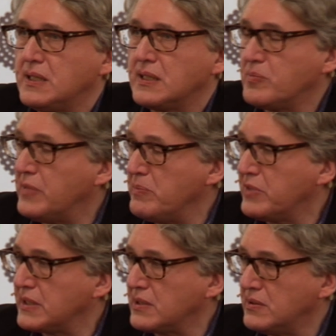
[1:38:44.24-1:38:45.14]
text by
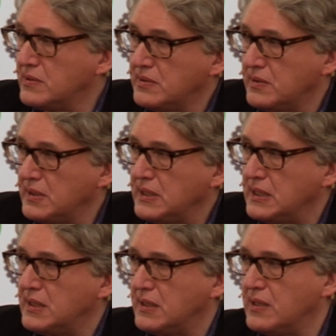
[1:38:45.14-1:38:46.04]
Breton.
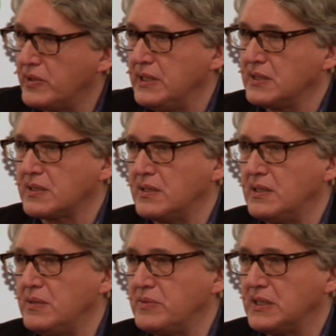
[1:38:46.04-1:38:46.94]
Yeah, how he
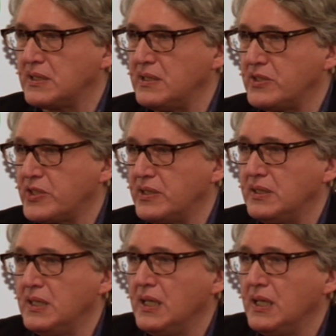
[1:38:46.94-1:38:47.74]
describes this tension